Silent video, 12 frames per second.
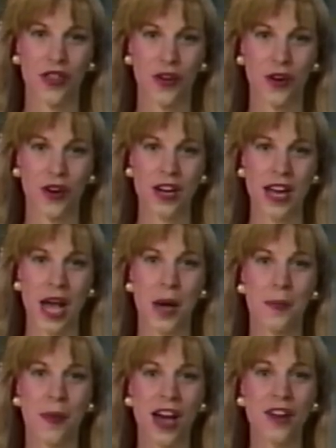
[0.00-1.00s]
Third,
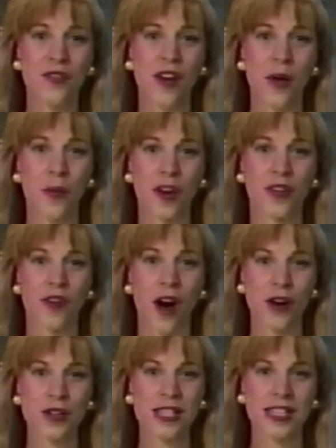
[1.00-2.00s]
modify one of
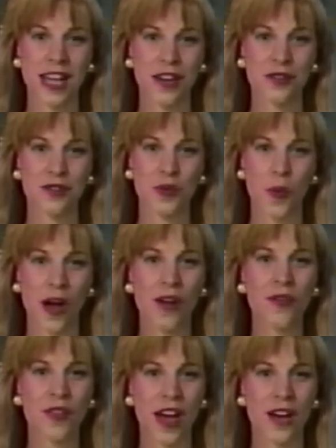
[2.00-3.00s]
Arts and Letters'
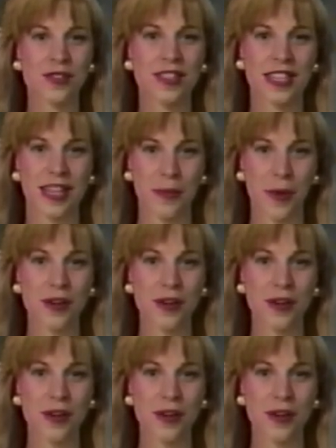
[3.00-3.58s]
12,000 clip art